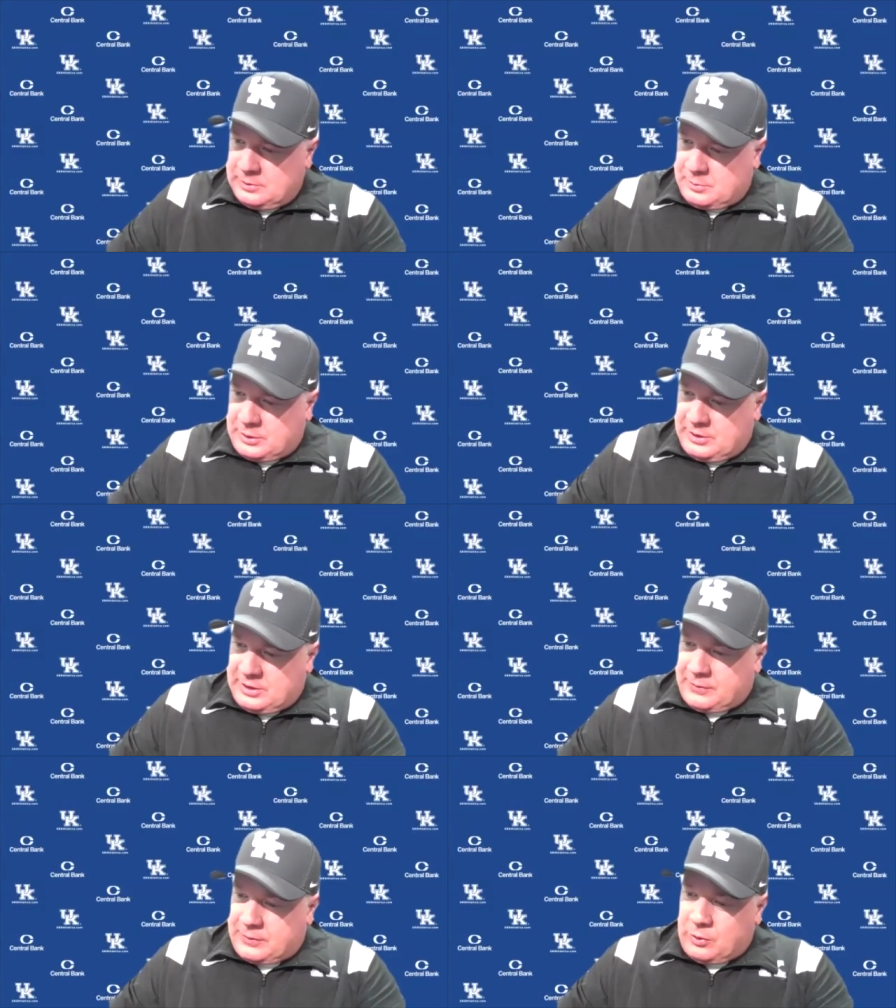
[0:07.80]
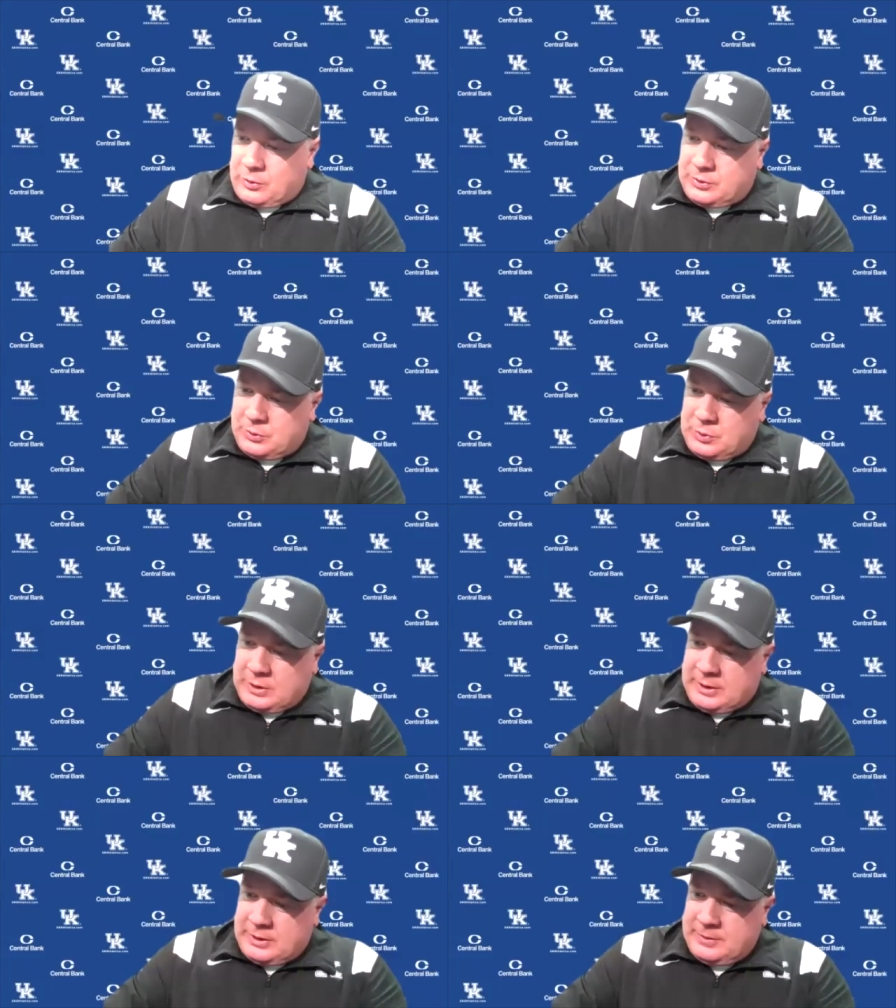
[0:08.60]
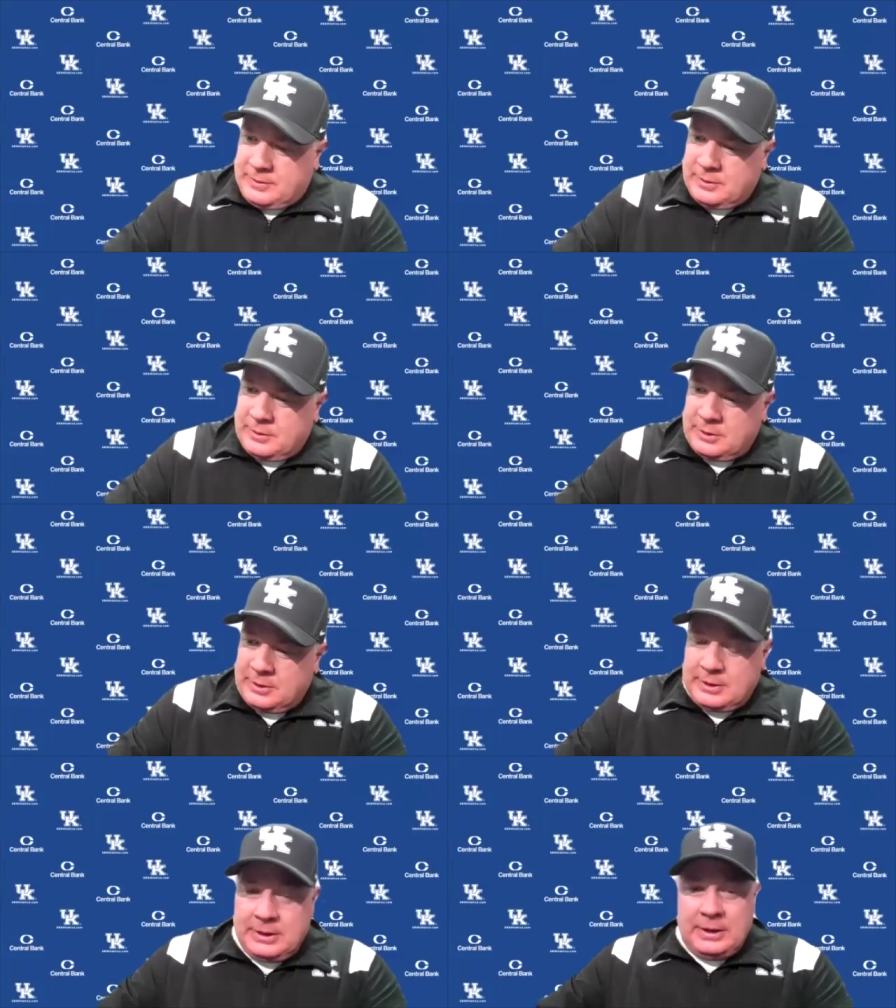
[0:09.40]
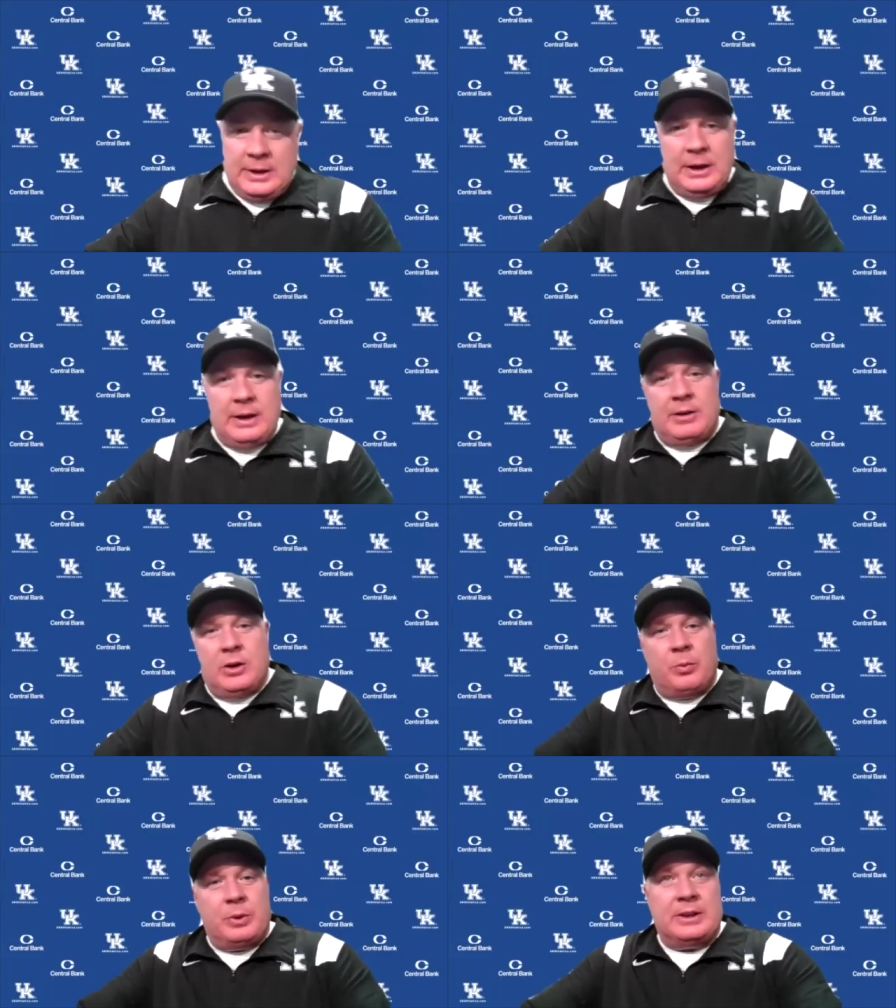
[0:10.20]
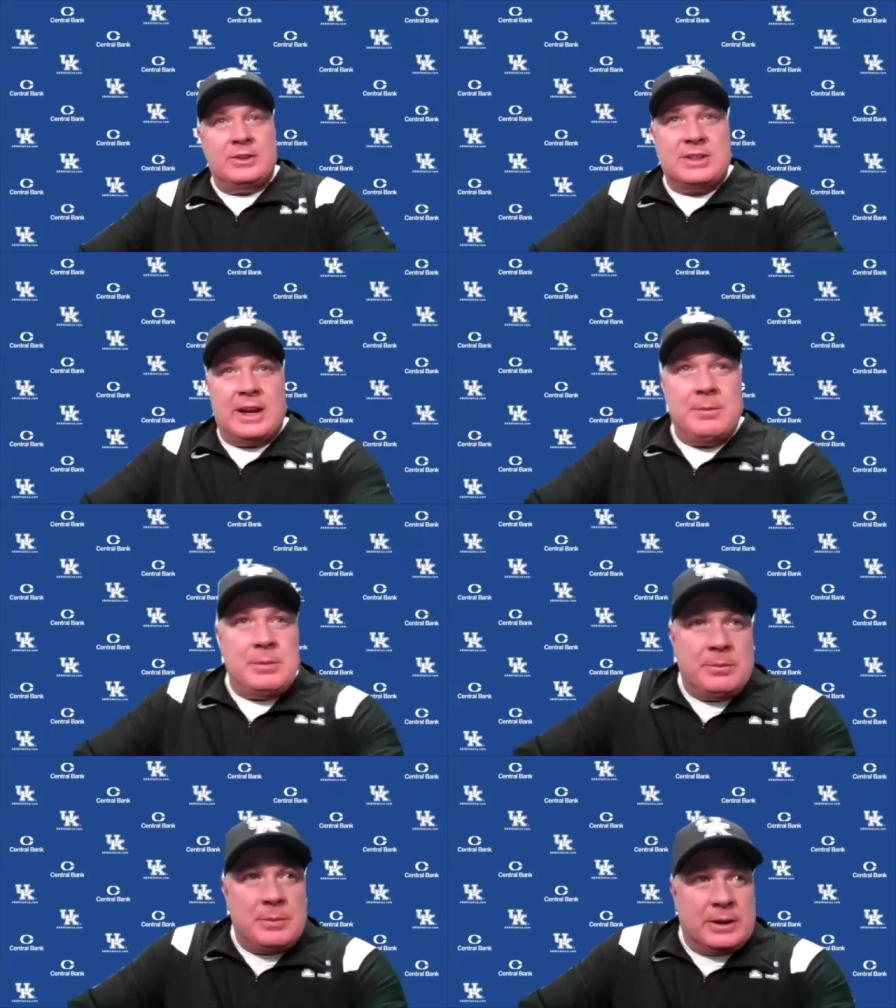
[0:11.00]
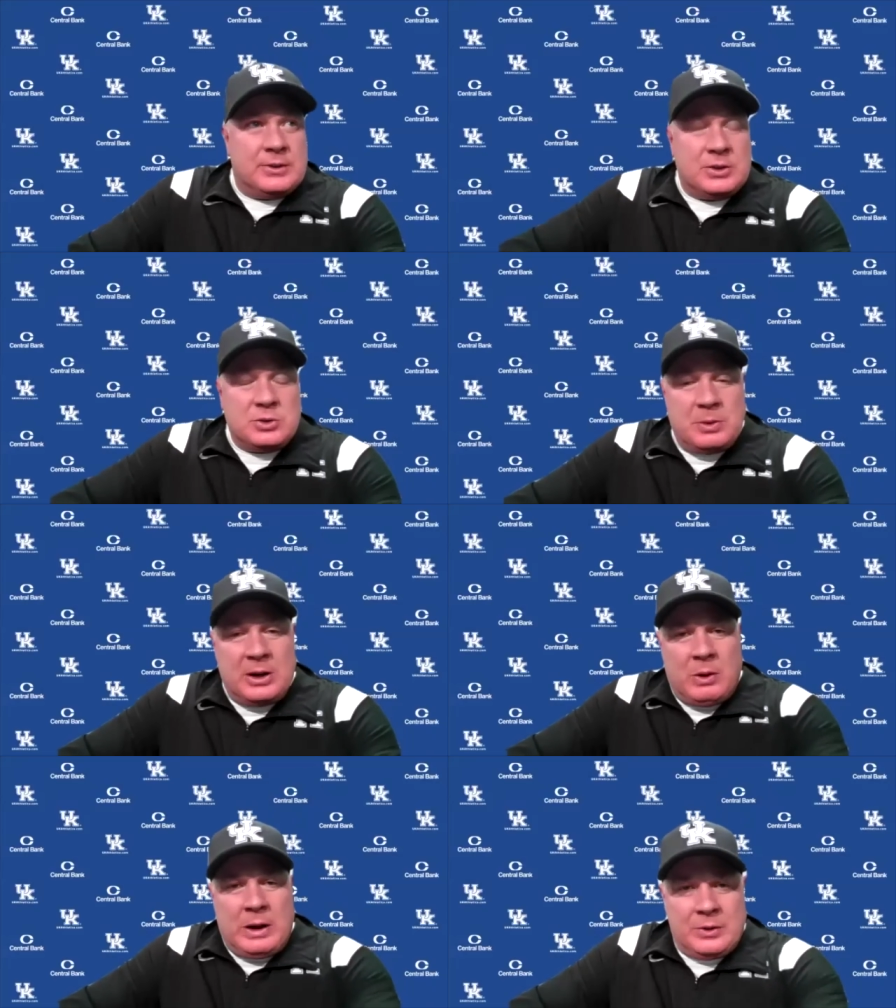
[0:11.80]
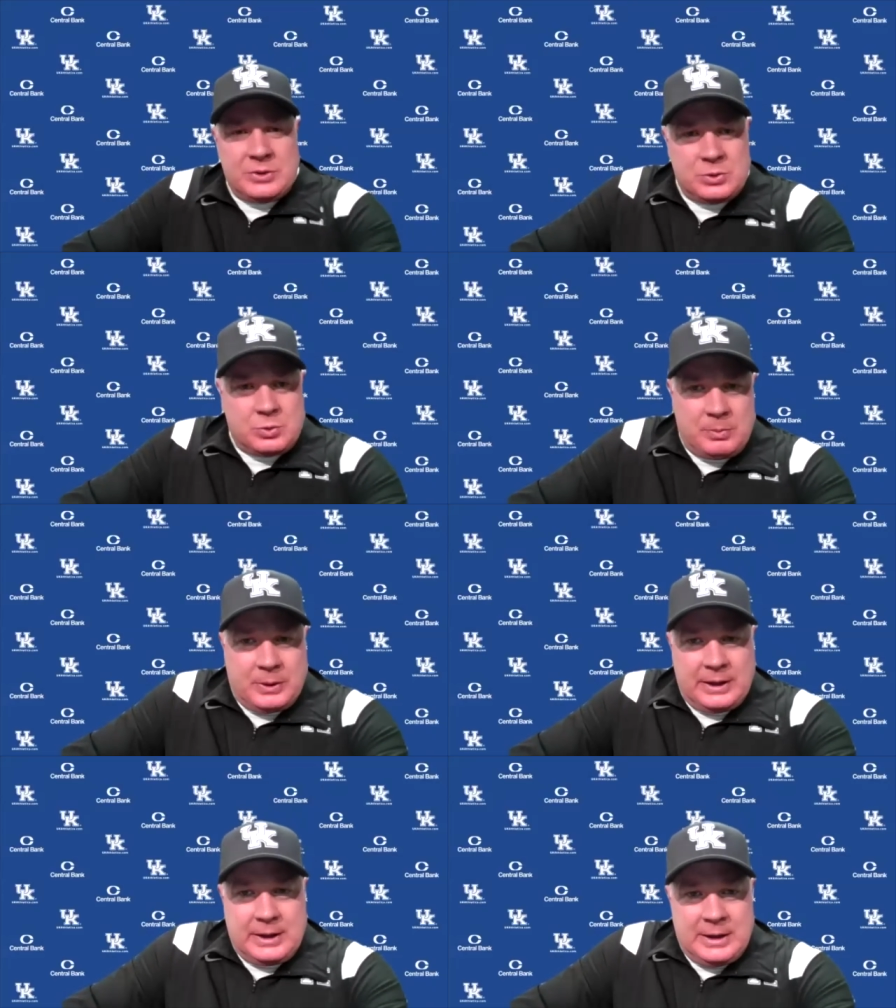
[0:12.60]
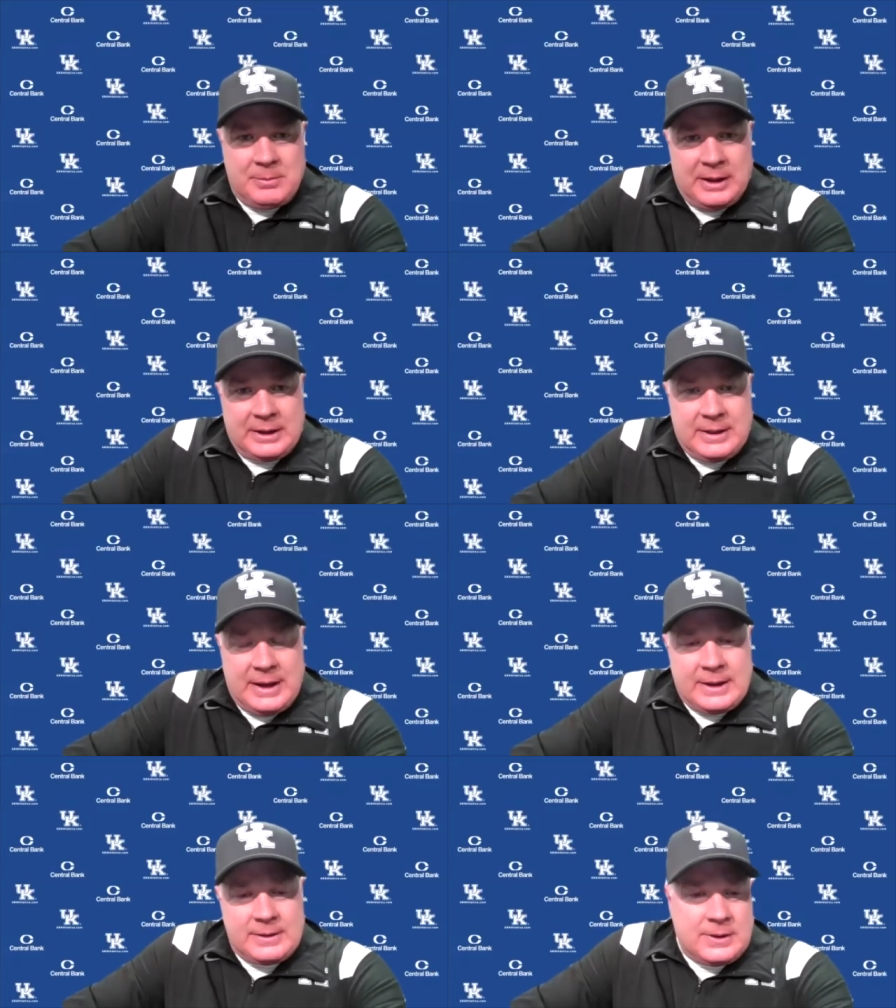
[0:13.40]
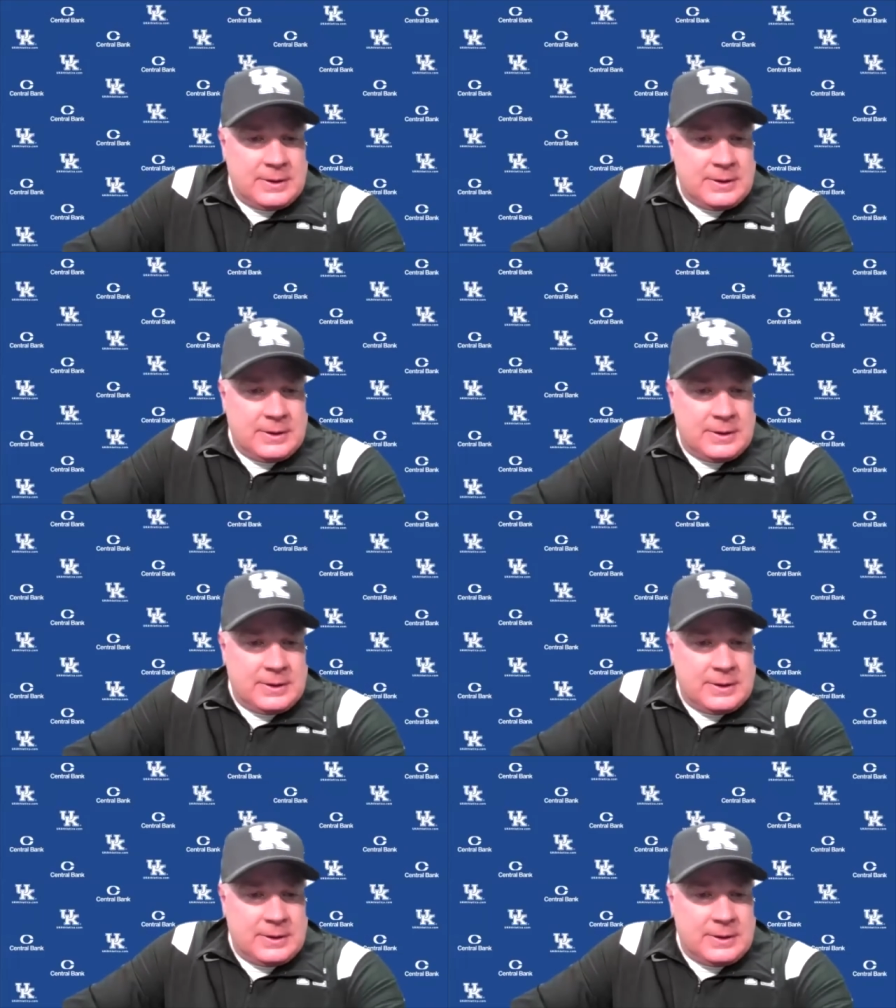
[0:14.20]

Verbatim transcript: Pretty difficult to uh, have an opening statement because it's been a while since we played a game like that.